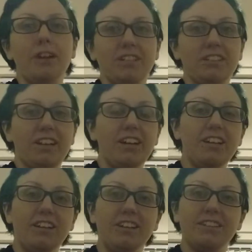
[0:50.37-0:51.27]
wrestler,
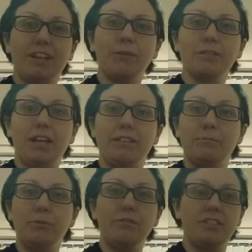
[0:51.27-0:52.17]
now
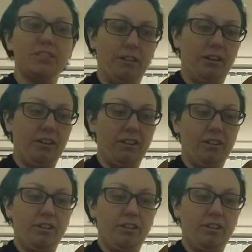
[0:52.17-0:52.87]
turned movie star,